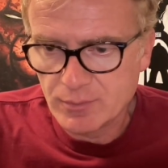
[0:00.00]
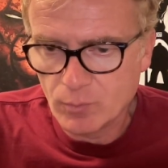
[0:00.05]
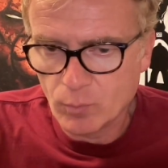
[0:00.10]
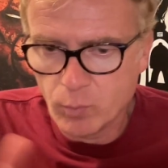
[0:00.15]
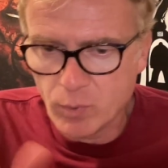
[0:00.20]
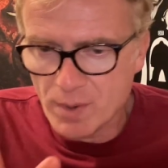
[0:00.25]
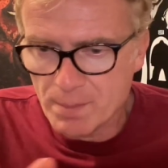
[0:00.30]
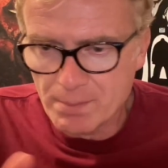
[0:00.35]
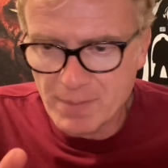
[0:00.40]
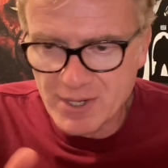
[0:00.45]

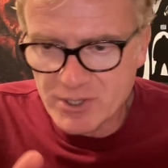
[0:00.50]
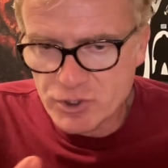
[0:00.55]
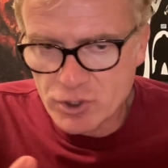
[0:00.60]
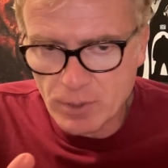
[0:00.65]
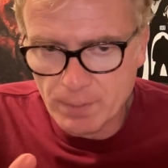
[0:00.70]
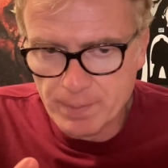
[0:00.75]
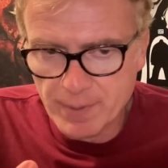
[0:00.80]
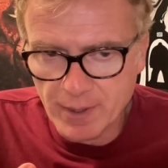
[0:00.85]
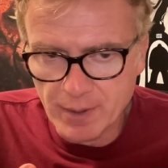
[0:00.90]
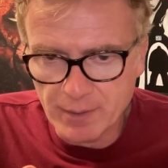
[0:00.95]
what might
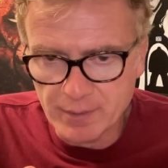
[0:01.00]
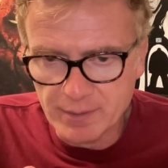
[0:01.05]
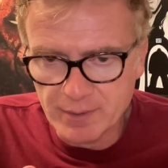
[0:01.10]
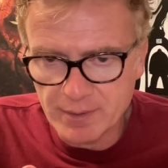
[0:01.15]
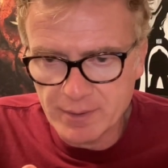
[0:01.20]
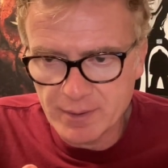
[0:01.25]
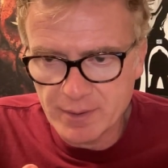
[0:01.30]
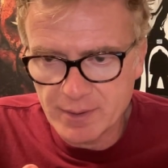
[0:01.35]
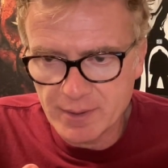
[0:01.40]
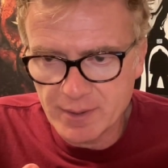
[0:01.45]
jump out.
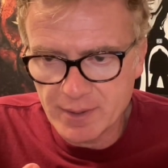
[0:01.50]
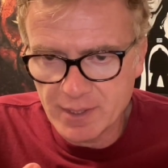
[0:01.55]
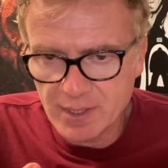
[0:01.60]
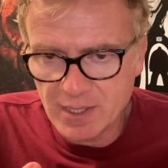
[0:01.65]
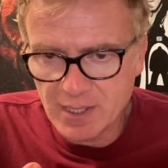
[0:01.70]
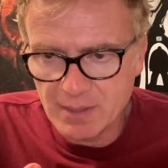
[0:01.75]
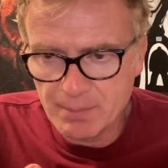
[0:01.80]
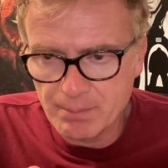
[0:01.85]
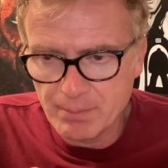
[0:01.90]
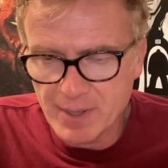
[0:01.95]

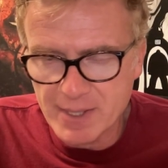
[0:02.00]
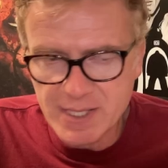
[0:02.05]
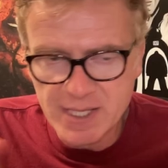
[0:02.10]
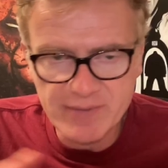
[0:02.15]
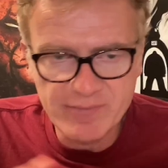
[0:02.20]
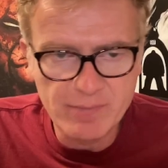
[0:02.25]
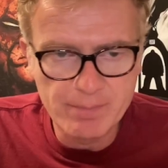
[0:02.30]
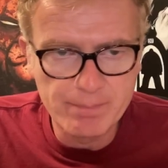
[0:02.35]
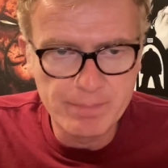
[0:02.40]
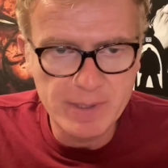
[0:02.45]
It might not
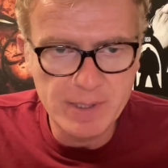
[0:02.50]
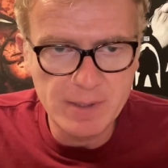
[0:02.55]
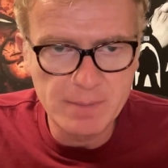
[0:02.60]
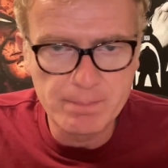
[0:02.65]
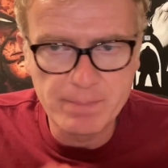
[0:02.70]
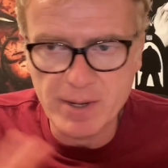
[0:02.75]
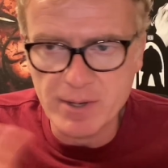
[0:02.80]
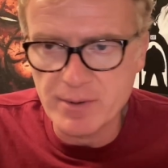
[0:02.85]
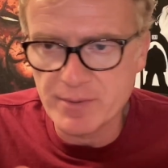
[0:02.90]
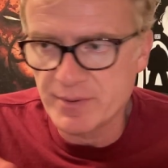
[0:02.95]
even be
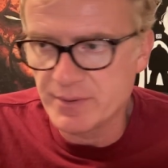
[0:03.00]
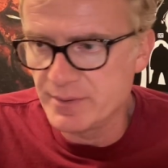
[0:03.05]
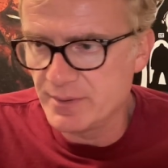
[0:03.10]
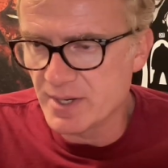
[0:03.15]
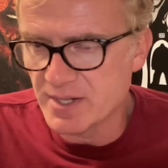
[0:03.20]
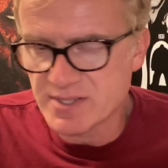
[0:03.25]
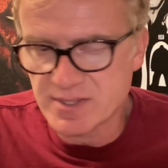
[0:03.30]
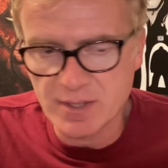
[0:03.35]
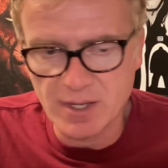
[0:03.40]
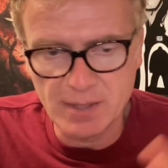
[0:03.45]
better than
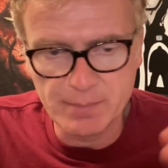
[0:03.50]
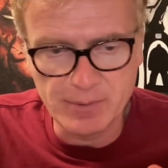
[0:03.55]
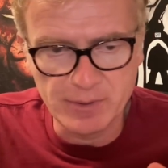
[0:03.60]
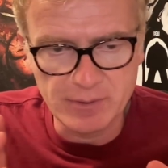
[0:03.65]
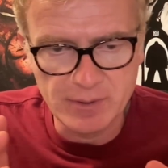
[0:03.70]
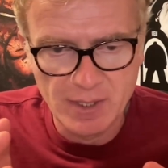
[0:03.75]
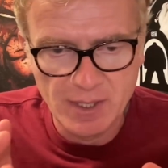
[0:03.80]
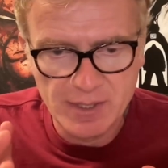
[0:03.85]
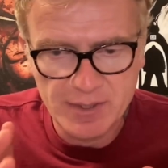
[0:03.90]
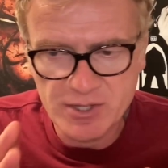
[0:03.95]
the next guy,
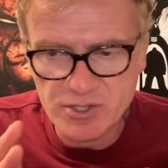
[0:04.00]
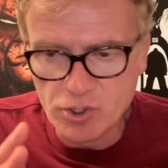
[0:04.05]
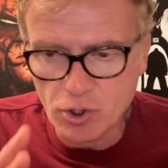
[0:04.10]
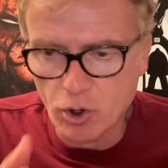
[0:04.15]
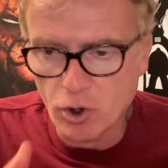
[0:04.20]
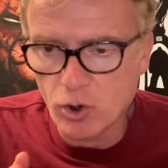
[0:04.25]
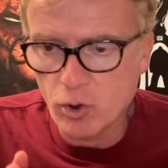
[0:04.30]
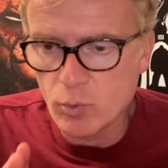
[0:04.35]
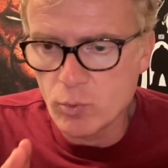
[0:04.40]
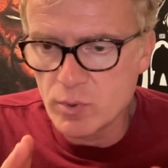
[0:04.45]
but there's
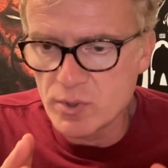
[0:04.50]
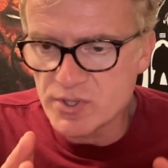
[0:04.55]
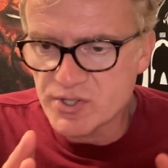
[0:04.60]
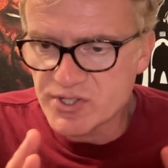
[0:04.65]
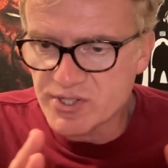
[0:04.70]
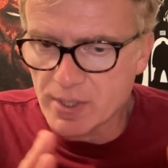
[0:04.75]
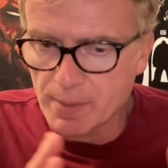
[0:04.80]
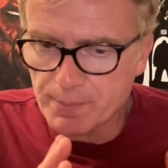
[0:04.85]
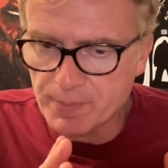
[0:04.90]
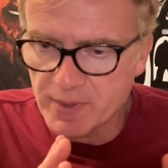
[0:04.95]

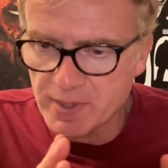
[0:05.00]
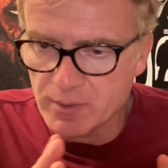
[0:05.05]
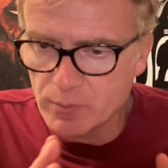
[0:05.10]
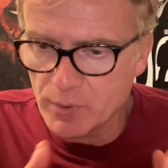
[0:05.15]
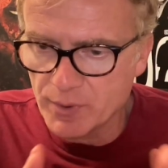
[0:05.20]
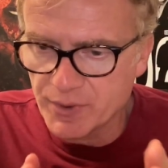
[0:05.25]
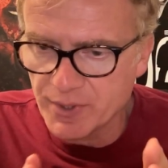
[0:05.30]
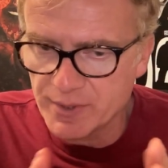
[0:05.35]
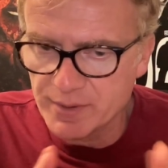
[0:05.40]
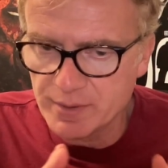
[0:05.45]
always something
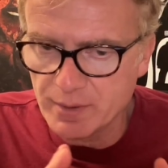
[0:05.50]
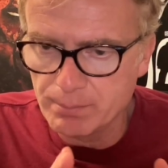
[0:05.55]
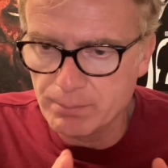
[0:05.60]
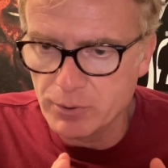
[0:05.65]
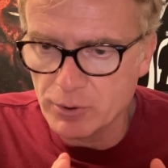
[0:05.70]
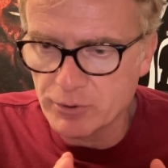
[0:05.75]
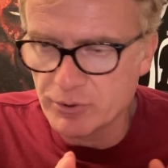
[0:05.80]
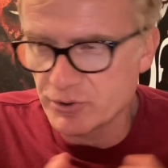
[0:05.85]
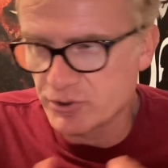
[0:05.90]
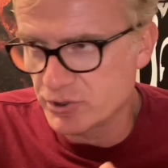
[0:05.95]
within the
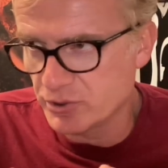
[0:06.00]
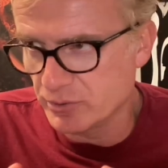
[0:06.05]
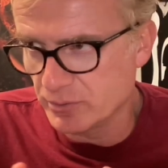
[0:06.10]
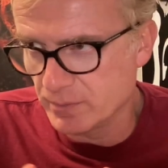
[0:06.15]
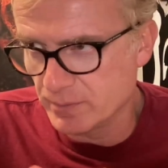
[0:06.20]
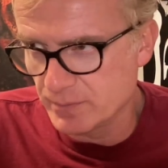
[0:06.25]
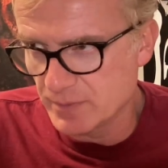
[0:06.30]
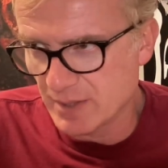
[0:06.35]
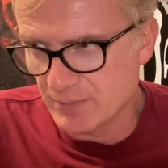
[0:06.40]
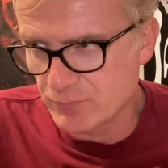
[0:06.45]
book or
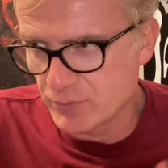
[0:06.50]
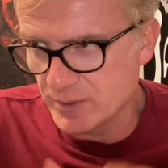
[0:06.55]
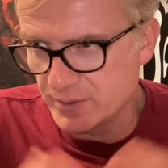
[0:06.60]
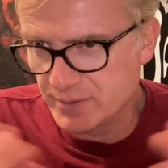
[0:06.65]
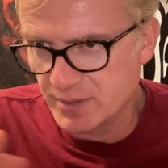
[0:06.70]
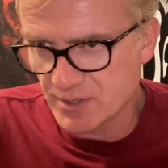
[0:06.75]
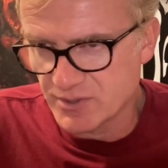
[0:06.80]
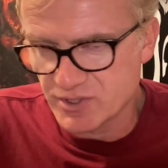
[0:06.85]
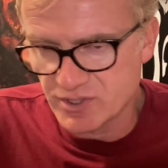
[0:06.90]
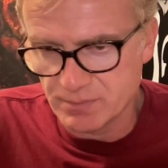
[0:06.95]
two. I've
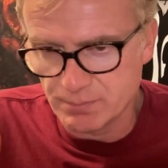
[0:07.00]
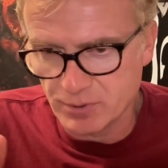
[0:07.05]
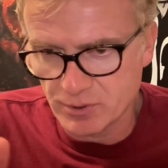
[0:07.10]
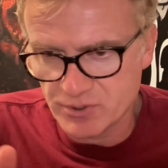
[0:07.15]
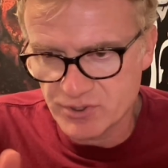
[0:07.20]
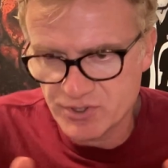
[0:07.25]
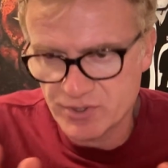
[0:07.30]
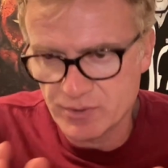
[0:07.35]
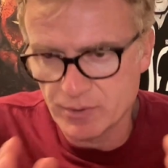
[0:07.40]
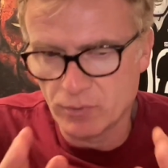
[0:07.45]
read dozens of
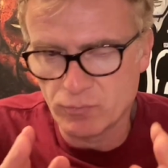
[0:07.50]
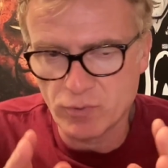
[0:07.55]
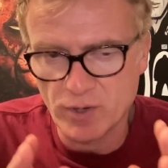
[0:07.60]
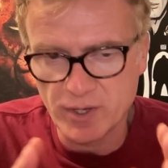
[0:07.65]
books on